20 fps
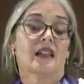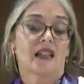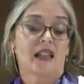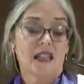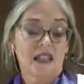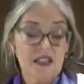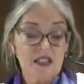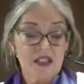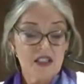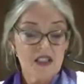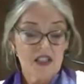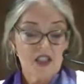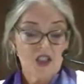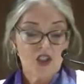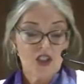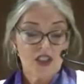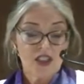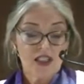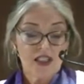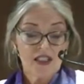His
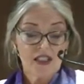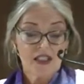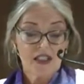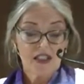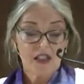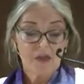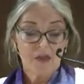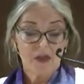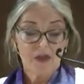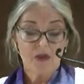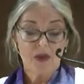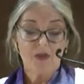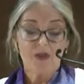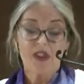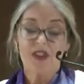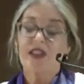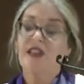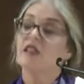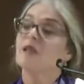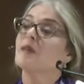teachings can be
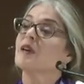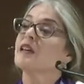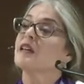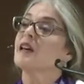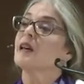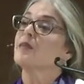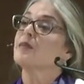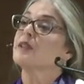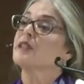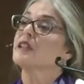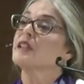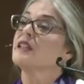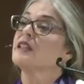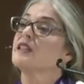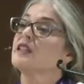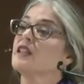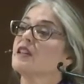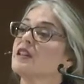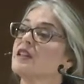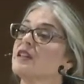represented by that
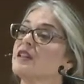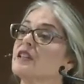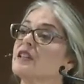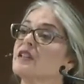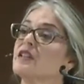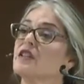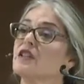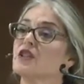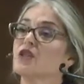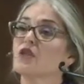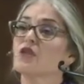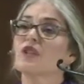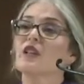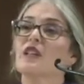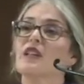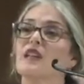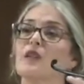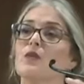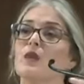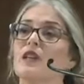place on the
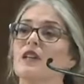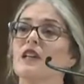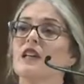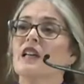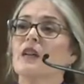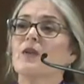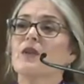tree where